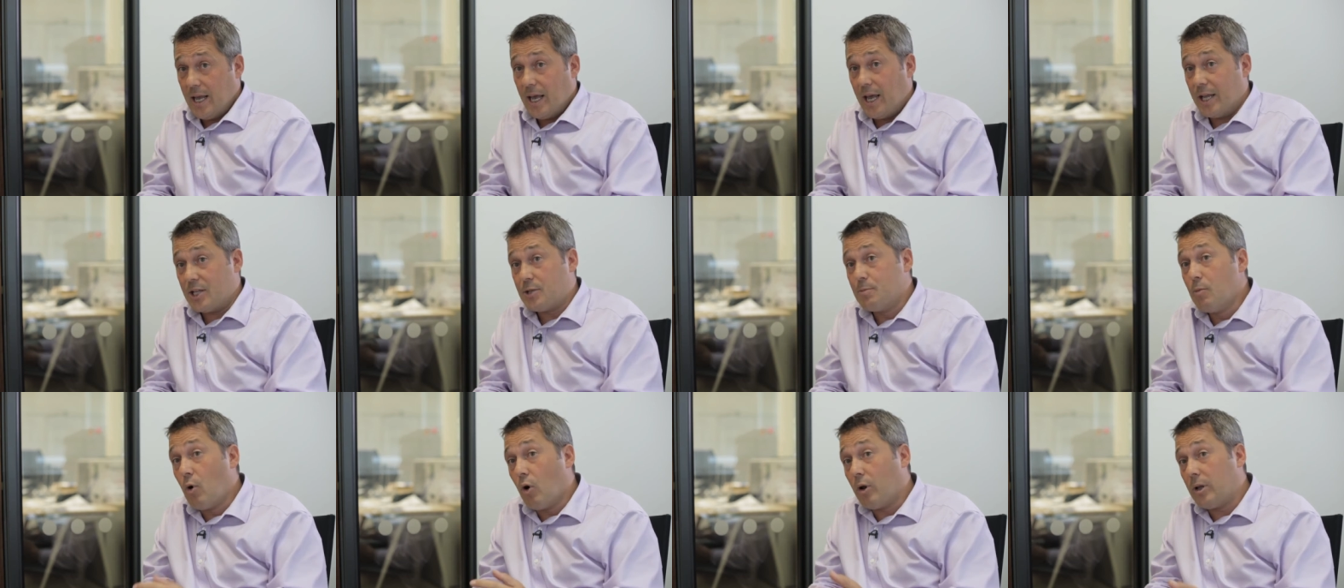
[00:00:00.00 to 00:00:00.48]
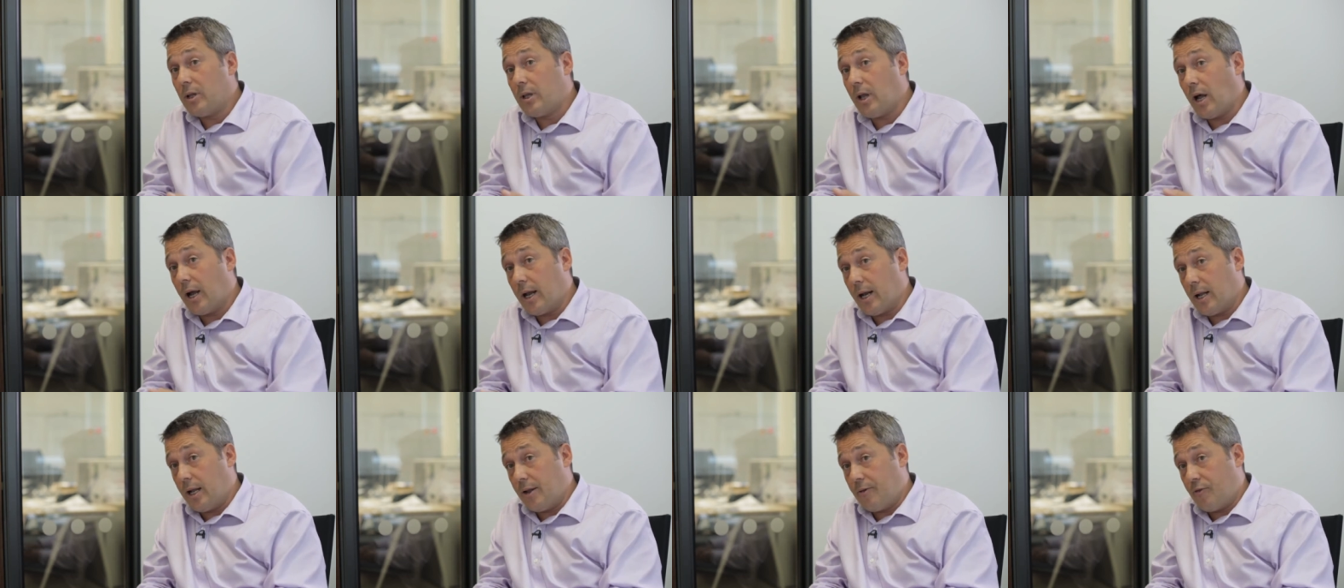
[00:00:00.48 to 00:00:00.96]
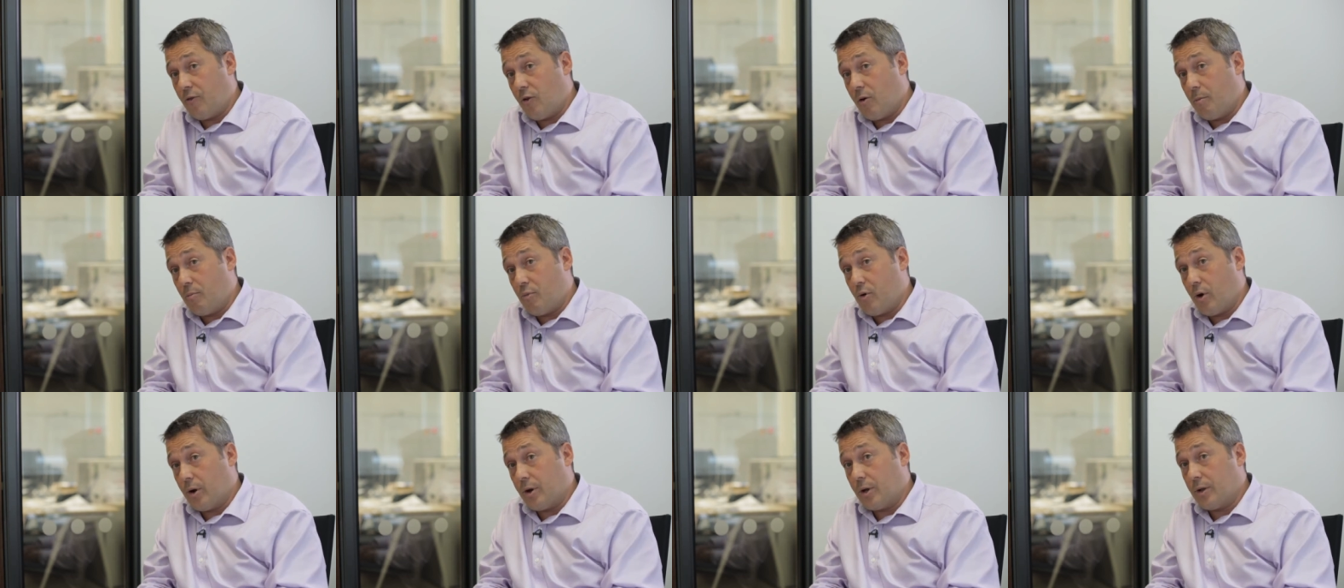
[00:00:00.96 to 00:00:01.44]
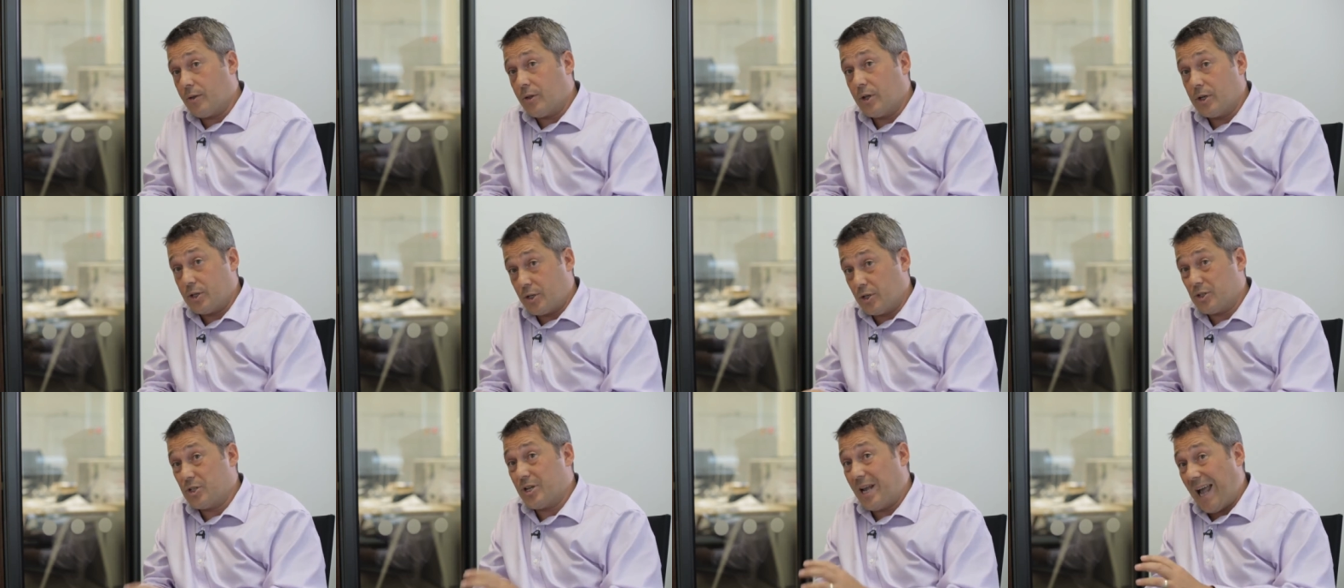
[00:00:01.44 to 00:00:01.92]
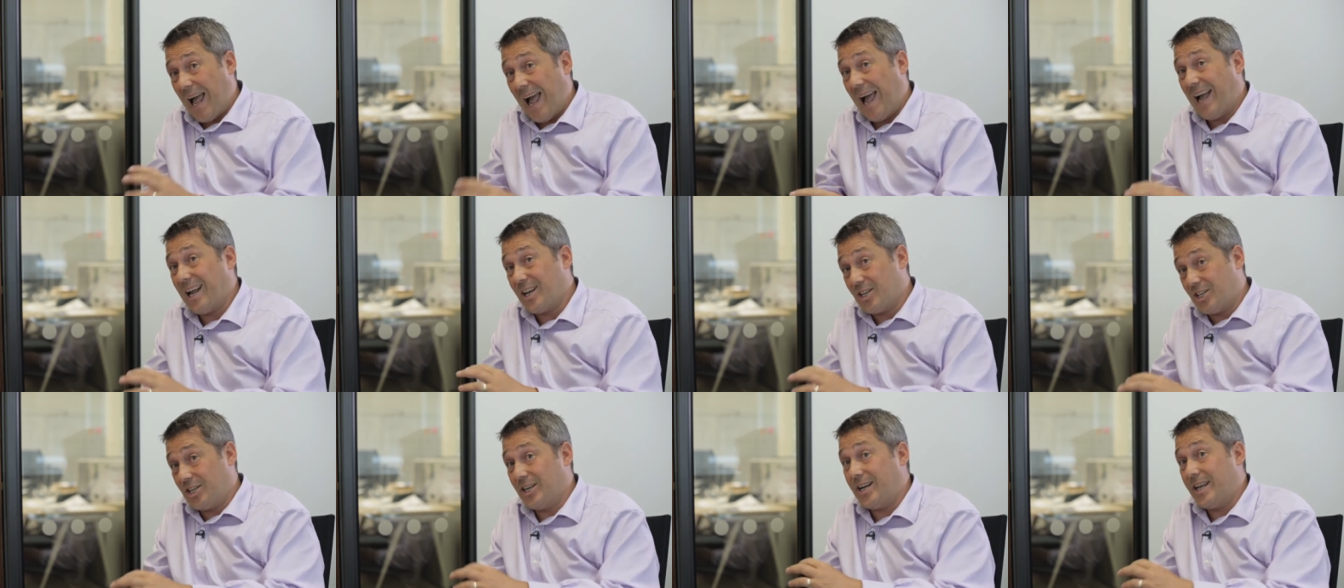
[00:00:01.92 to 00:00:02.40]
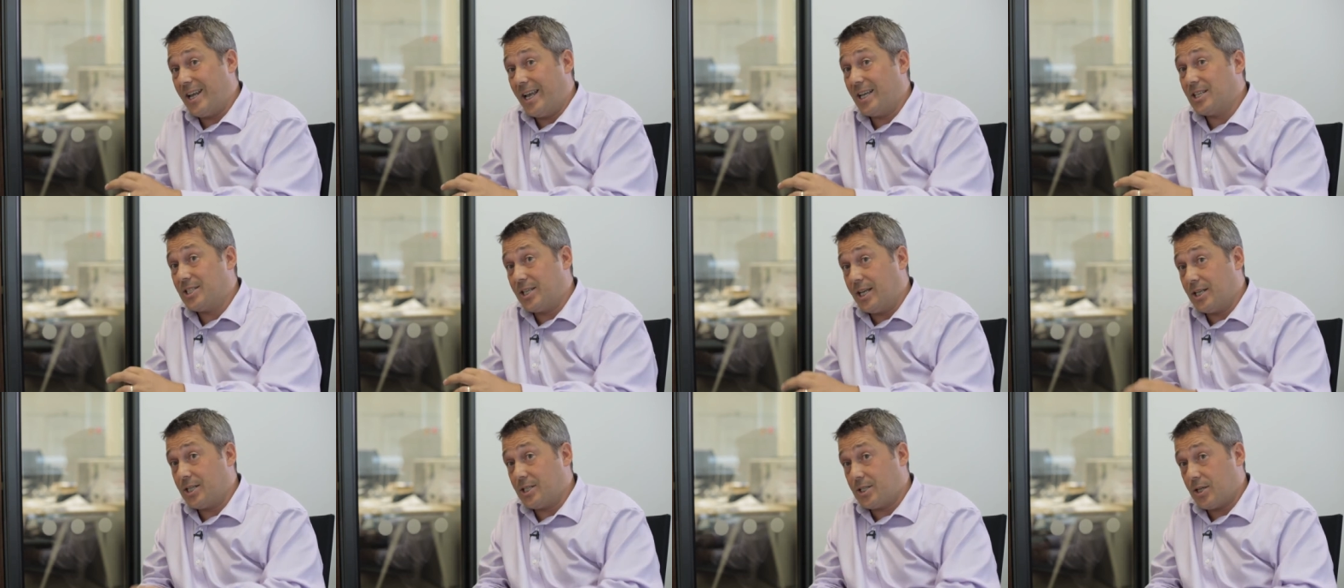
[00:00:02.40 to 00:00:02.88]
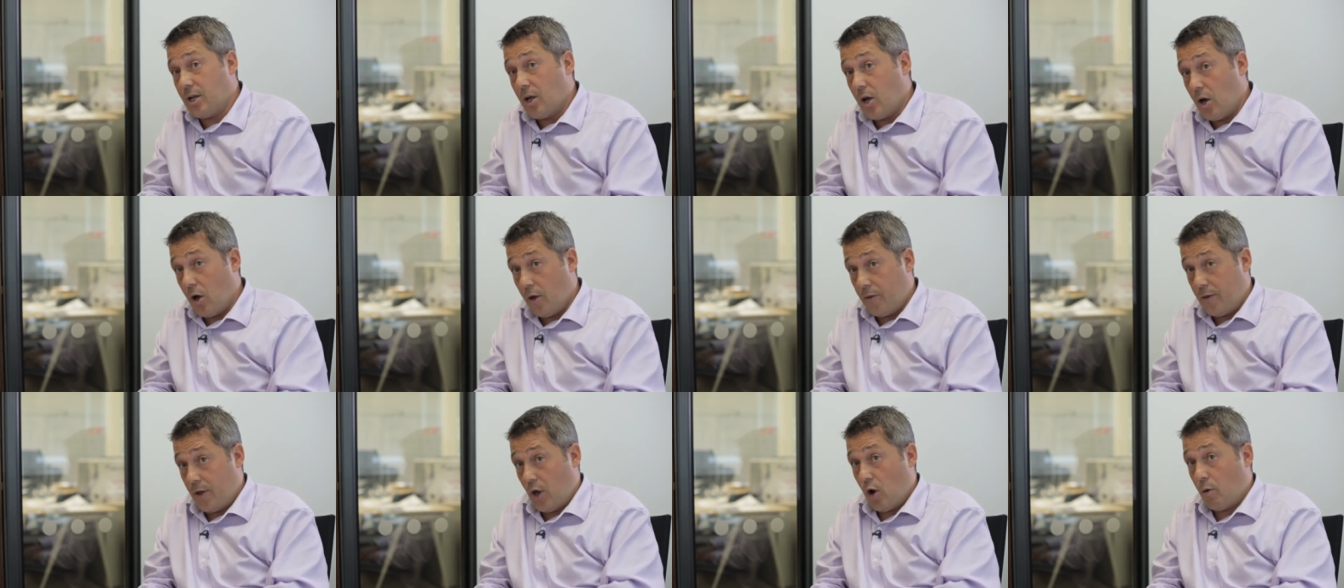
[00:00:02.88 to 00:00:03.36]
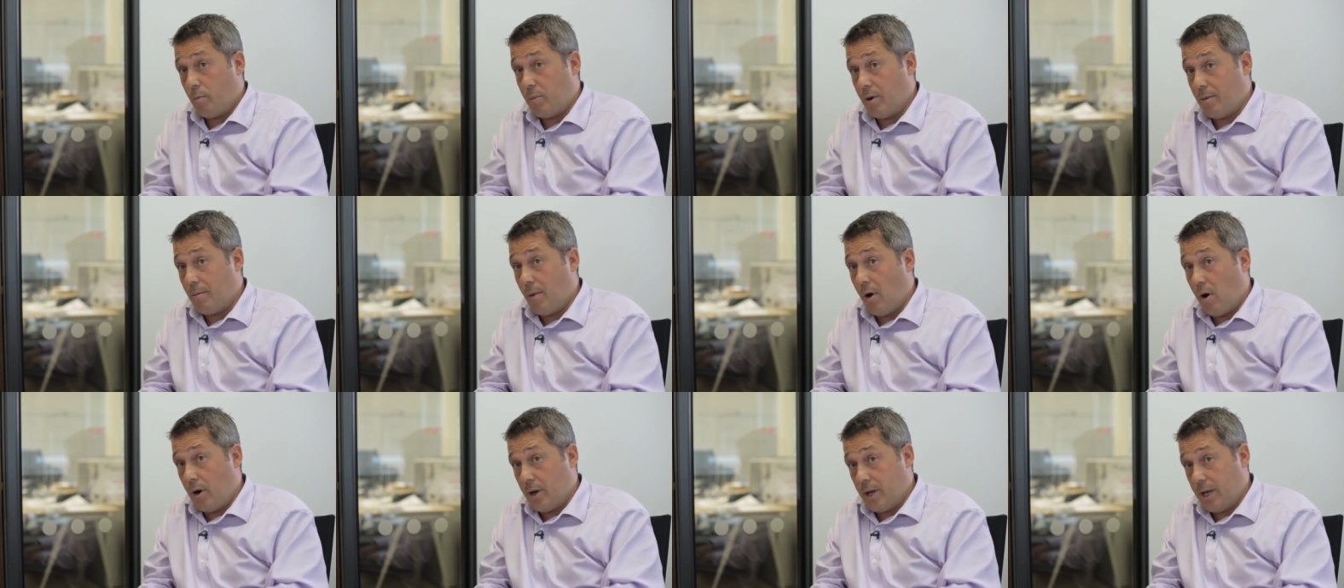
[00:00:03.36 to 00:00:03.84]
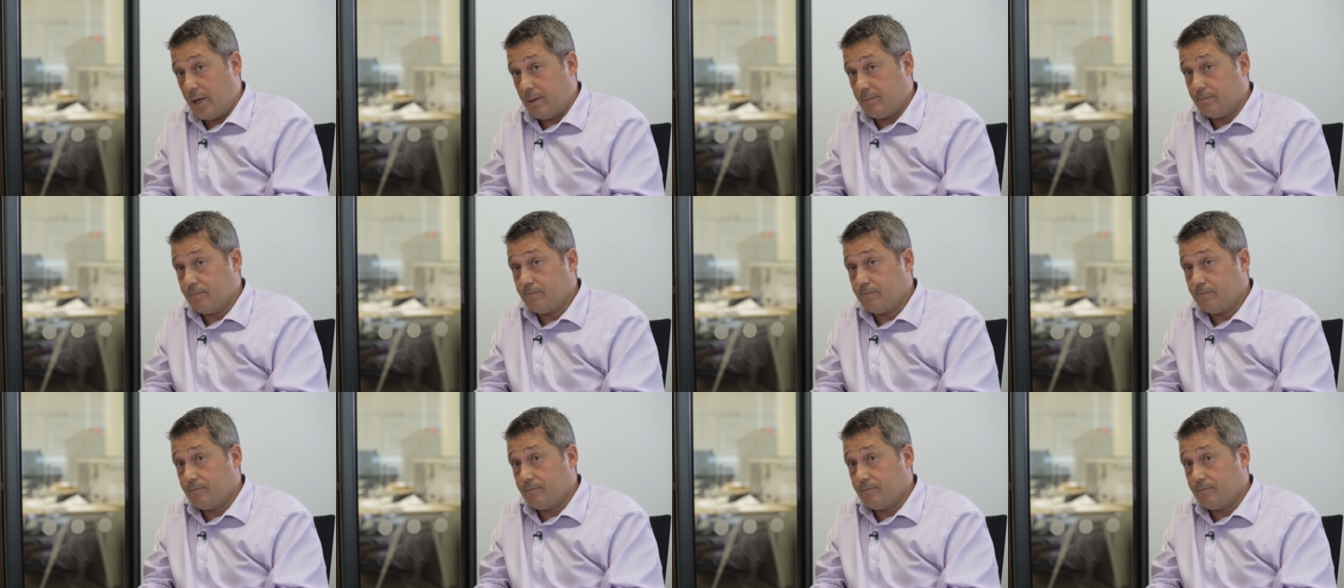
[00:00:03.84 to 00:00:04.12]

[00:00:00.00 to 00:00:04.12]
It's more likely for a product that doesn't actually exist on the open market.